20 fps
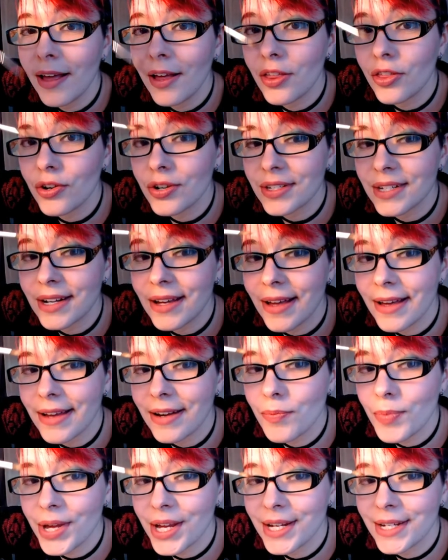There's an
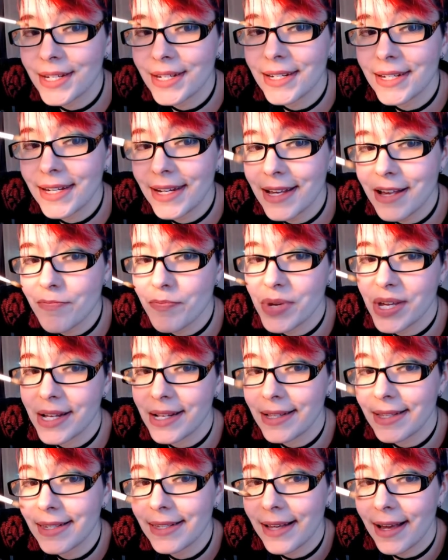unpainted tip
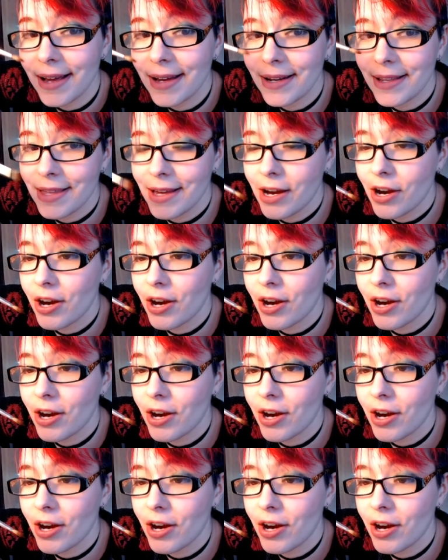inside there,